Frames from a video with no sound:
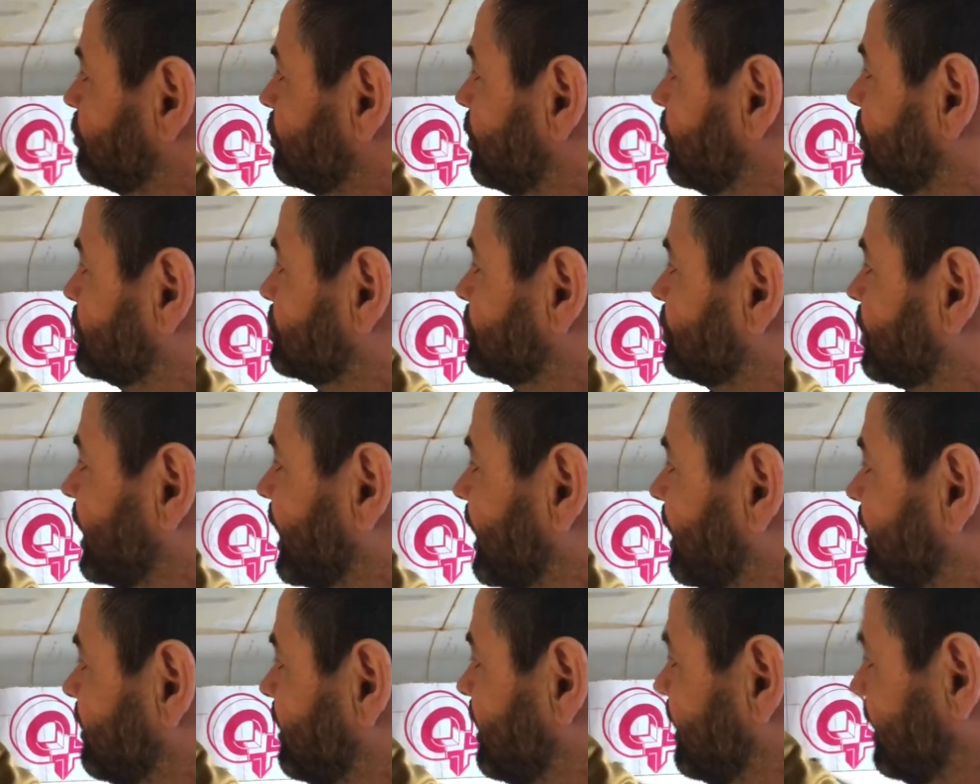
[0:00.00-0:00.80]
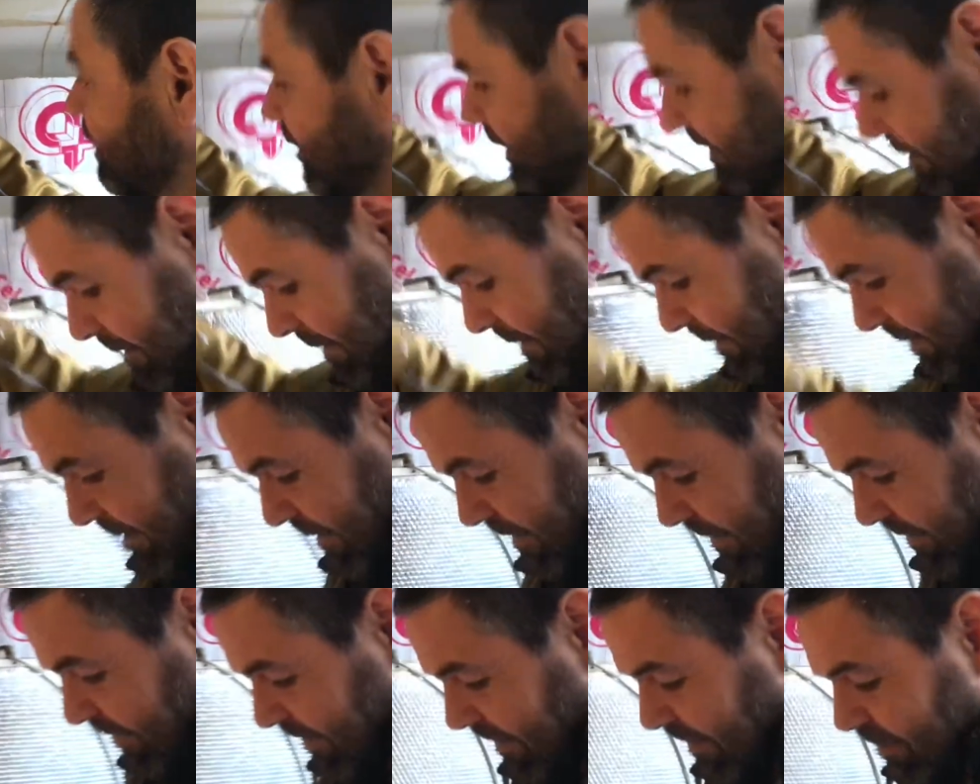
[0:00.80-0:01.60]
rolled down,
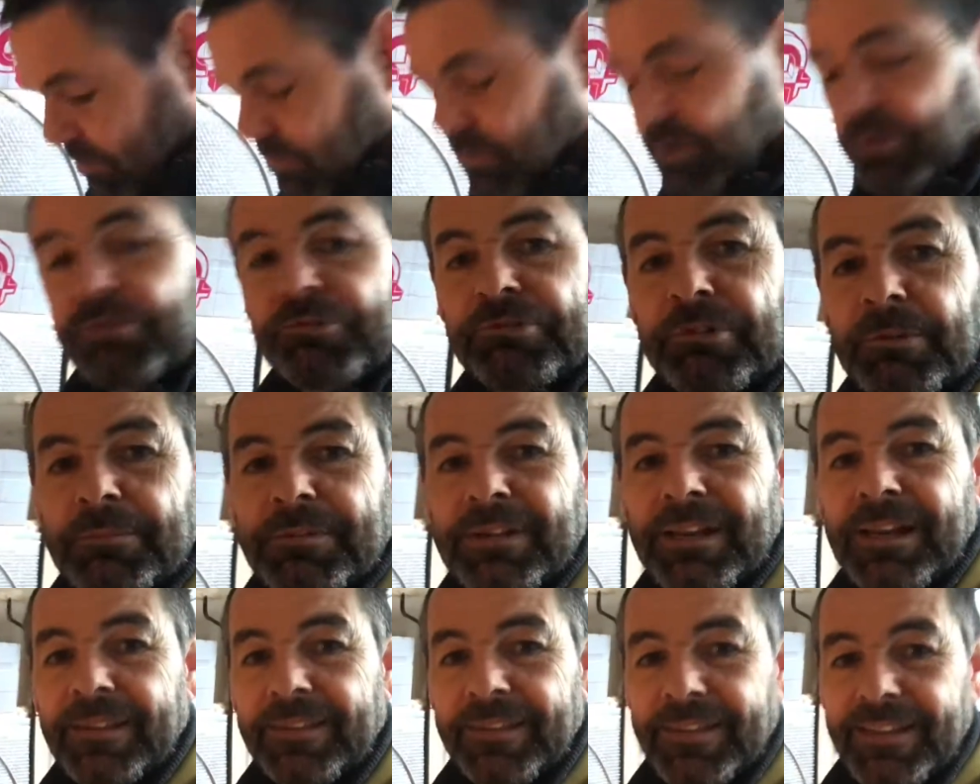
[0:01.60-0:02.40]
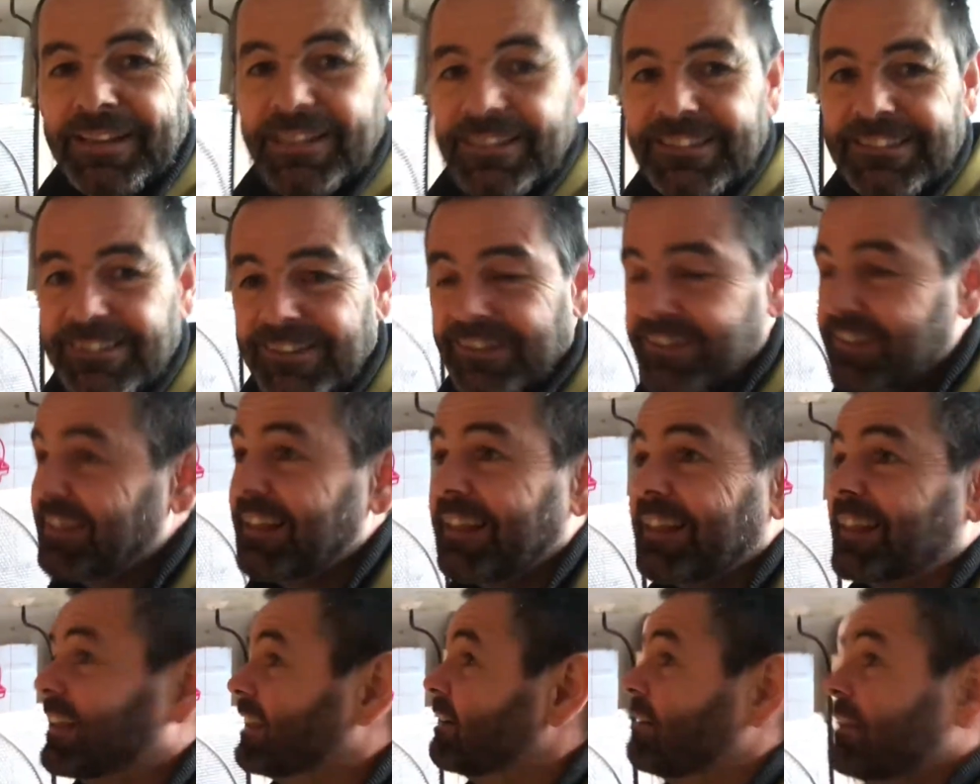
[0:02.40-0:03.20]
and that's what's dripped out there. So I
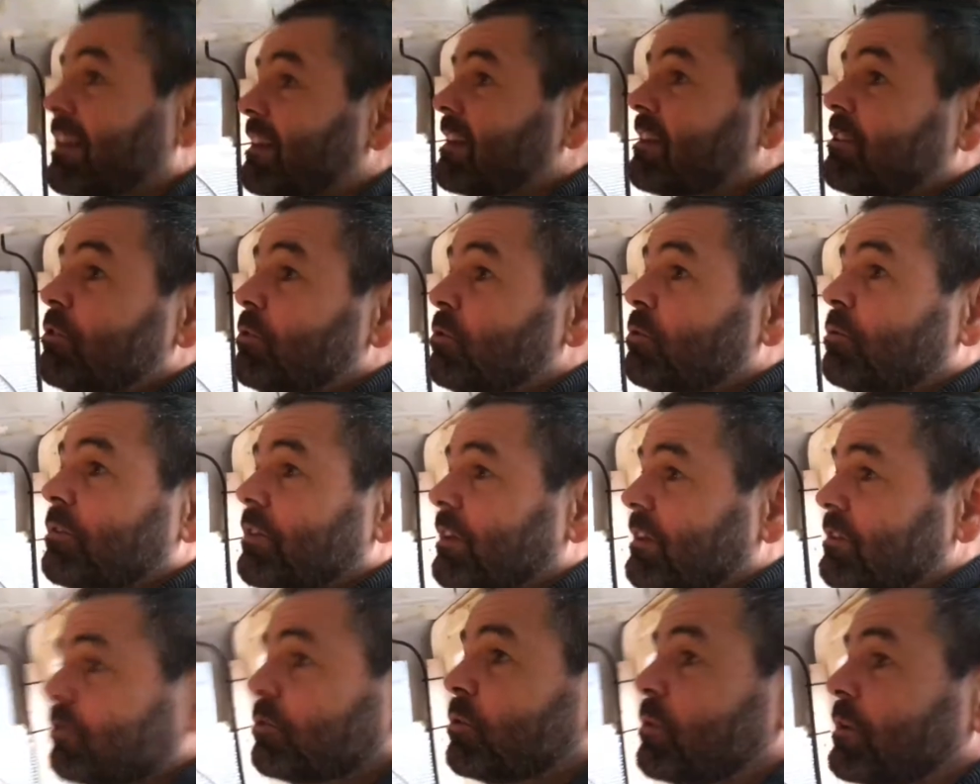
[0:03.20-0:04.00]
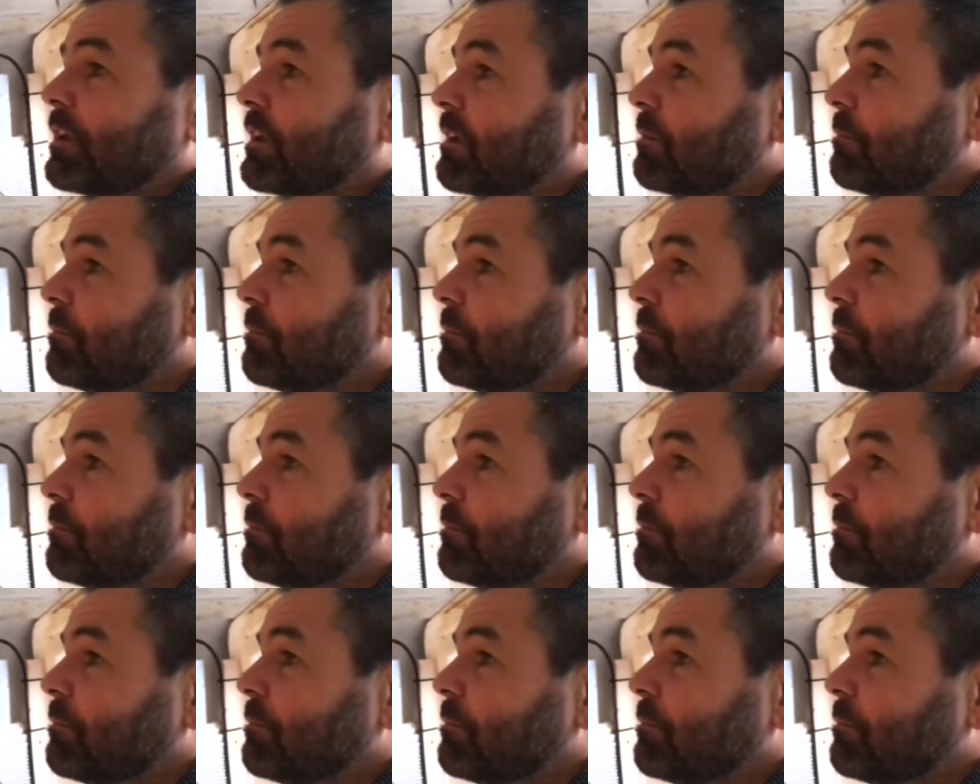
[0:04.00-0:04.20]
think that's all it